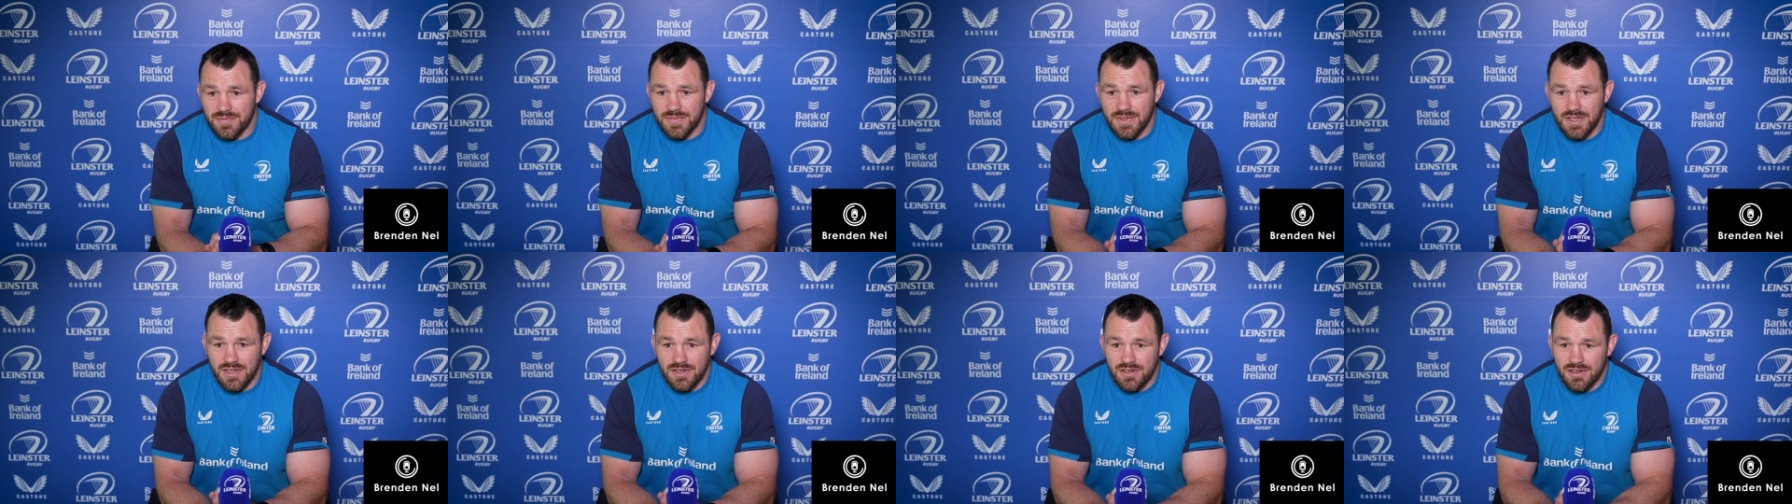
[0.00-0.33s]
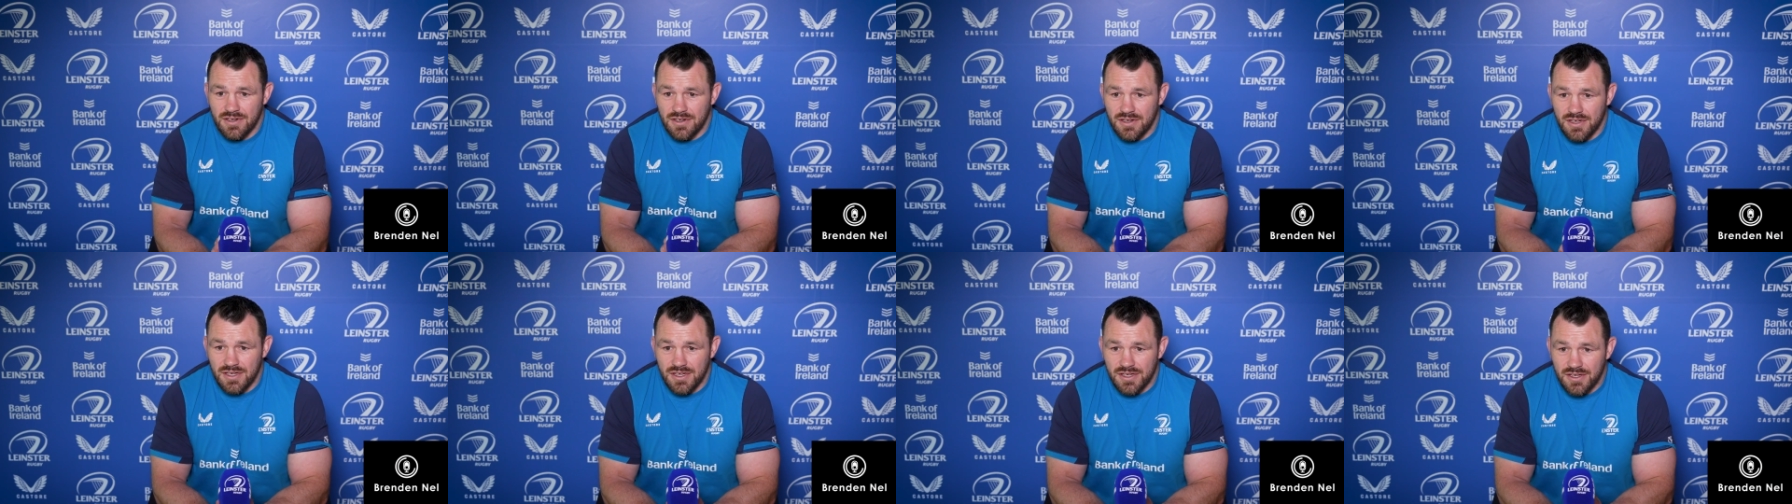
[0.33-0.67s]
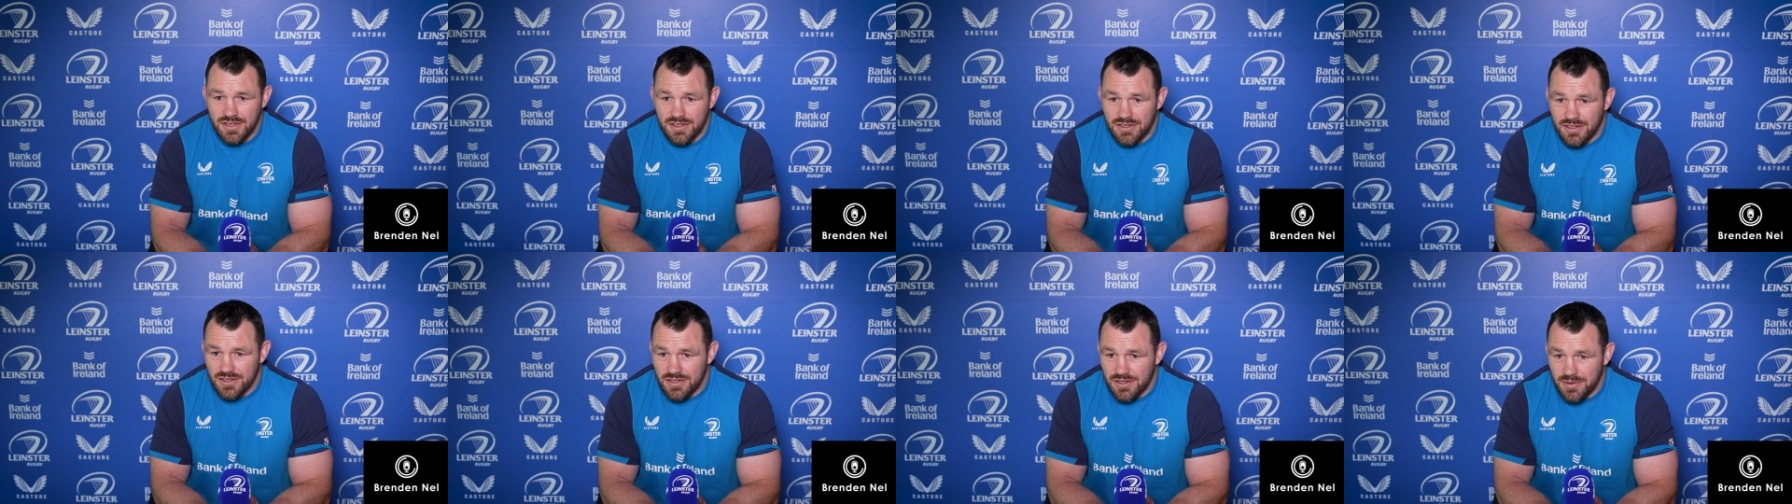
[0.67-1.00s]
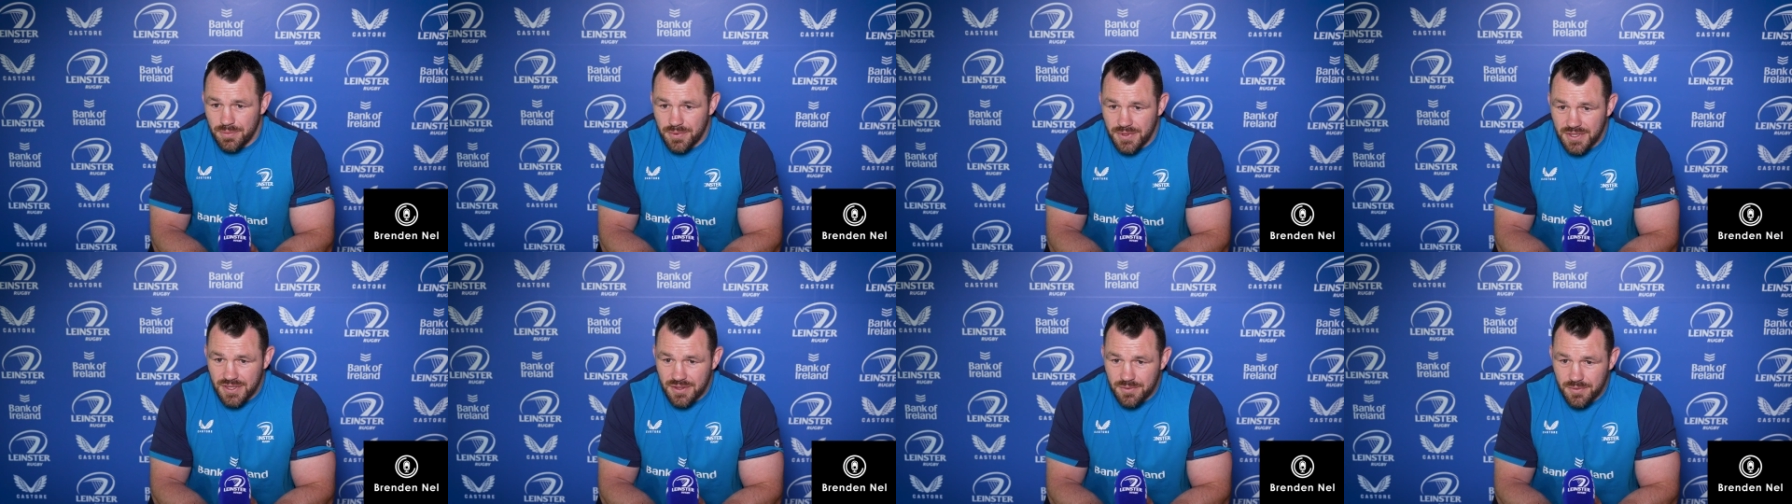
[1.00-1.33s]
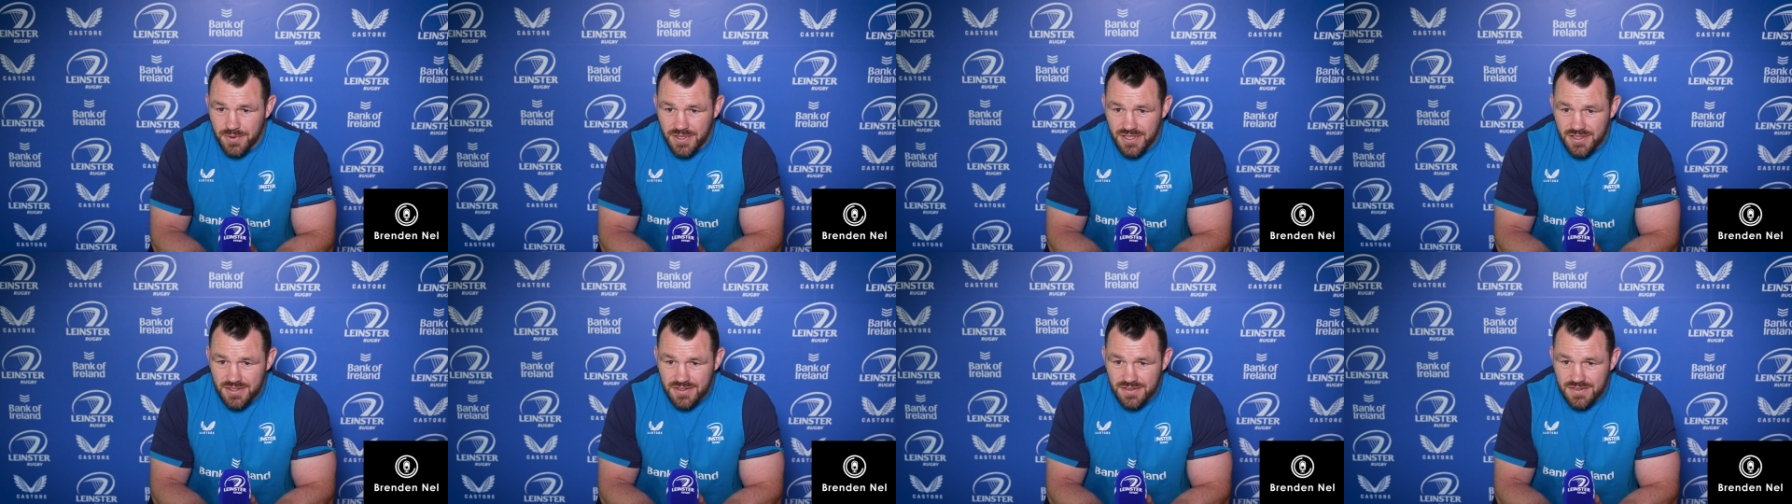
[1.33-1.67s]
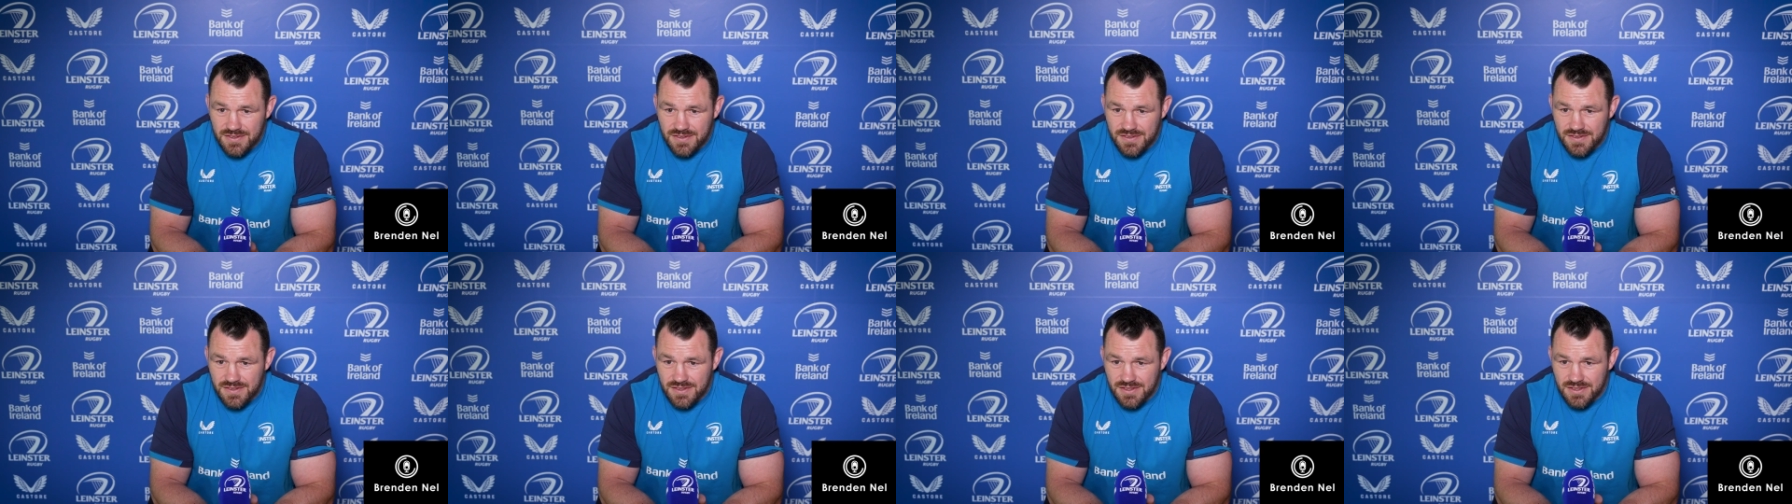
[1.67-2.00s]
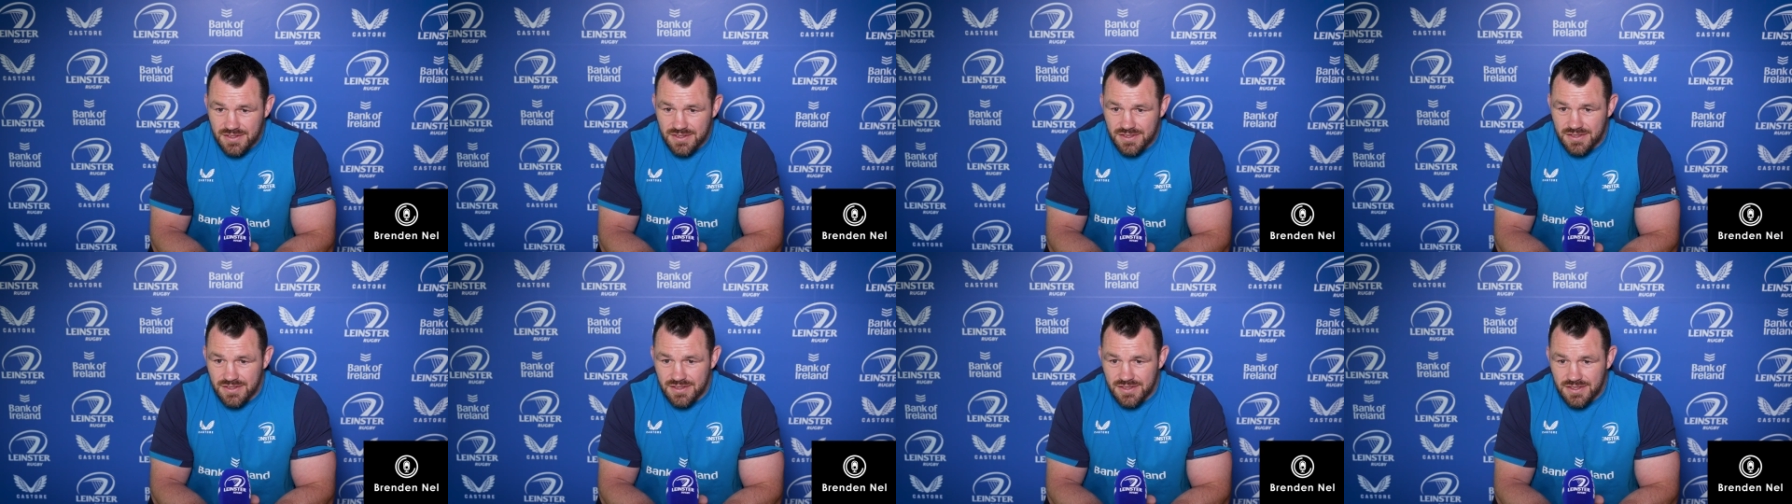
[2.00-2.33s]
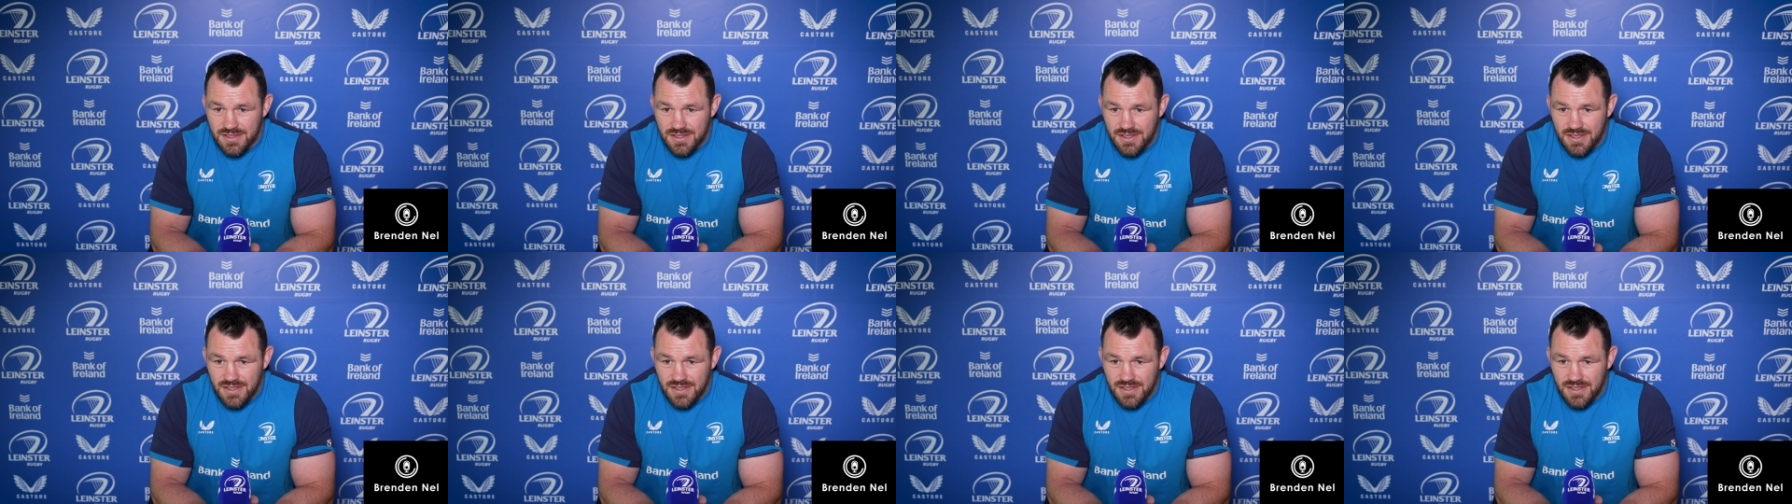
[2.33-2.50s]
the earlier European wins and